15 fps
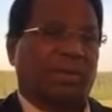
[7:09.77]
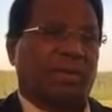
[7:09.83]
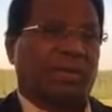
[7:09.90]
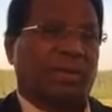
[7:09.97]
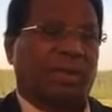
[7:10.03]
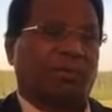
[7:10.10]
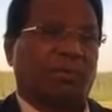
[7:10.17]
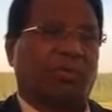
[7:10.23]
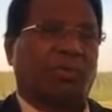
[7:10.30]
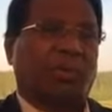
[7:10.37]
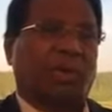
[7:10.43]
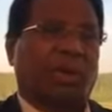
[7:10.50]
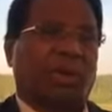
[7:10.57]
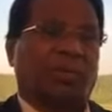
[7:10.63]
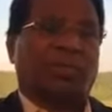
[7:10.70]
South
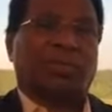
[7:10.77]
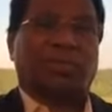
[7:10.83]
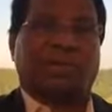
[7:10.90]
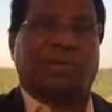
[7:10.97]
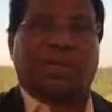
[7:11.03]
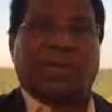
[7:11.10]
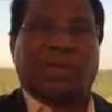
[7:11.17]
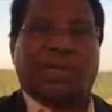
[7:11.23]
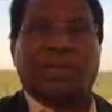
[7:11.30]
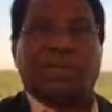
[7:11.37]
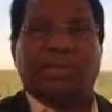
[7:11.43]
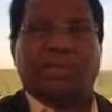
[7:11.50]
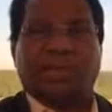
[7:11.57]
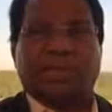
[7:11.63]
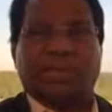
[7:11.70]
Korea, which was
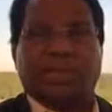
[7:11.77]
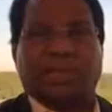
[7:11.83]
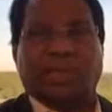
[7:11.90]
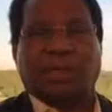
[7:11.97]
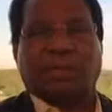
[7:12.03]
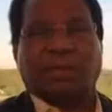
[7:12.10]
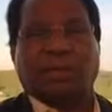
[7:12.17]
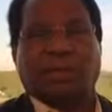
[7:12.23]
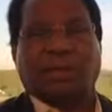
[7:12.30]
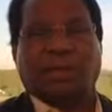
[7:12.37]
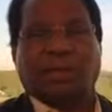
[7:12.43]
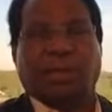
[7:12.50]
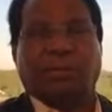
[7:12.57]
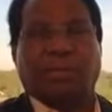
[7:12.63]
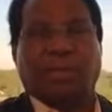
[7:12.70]
160,
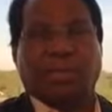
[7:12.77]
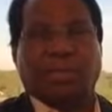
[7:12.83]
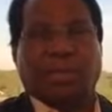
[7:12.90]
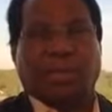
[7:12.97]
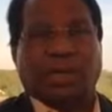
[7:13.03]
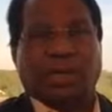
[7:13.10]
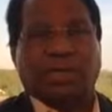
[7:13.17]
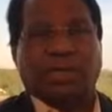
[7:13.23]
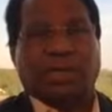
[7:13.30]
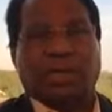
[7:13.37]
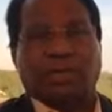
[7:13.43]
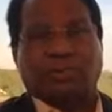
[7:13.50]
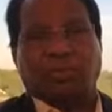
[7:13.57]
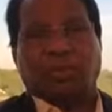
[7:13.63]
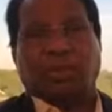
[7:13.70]
now it has crossed
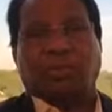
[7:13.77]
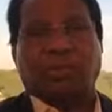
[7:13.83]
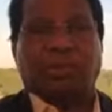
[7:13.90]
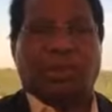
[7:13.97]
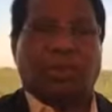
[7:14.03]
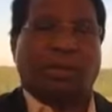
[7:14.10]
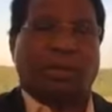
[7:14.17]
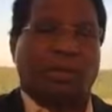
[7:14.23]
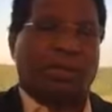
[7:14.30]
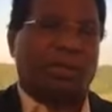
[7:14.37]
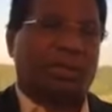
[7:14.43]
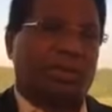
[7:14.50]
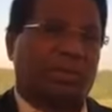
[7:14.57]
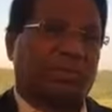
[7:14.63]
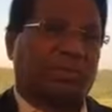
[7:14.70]
$32,000.
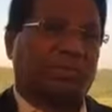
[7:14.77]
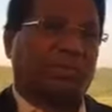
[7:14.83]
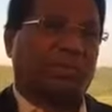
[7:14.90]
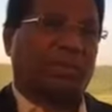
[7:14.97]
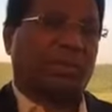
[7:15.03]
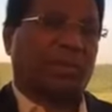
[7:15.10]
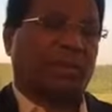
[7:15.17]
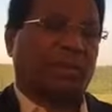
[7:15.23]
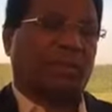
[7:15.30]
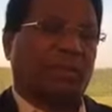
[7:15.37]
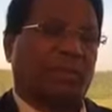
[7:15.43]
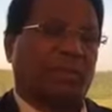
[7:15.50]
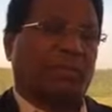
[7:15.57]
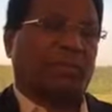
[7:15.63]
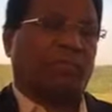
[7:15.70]

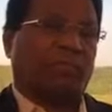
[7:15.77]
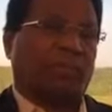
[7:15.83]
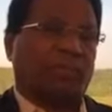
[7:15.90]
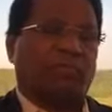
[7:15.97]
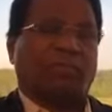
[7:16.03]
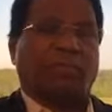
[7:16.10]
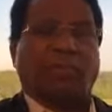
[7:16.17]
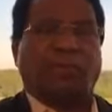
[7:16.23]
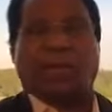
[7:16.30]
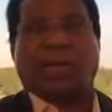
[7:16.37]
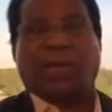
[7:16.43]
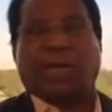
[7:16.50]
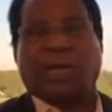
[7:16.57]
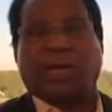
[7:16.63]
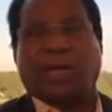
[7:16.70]
From
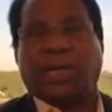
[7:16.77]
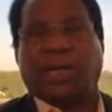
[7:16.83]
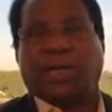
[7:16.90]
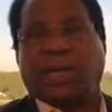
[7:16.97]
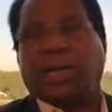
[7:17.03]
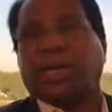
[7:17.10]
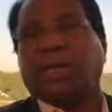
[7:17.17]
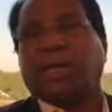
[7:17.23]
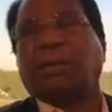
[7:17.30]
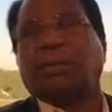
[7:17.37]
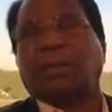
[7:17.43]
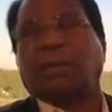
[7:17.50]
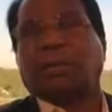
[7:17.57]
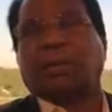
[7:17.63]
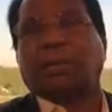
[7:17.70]
480,
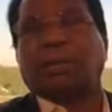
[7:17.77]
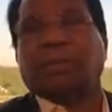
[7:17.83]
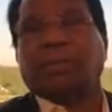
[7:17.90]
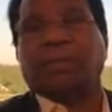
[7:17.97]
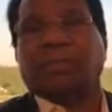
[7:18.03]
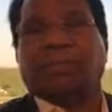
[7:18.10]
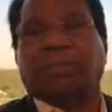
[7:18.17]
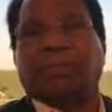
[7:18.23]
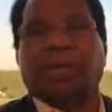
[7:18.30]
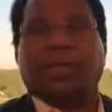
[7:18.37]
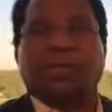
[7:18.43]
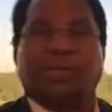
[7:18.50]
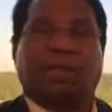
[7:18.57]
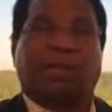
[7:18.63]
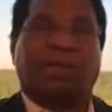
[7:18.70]
Japan
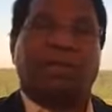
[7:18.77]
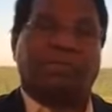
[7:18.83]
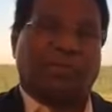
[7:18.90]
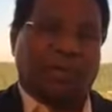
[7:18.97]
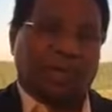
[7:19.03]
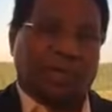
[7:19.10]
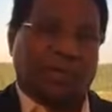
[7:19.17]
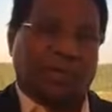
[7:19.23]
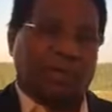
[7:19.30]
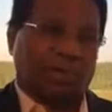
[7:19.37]
has crossed $40,000.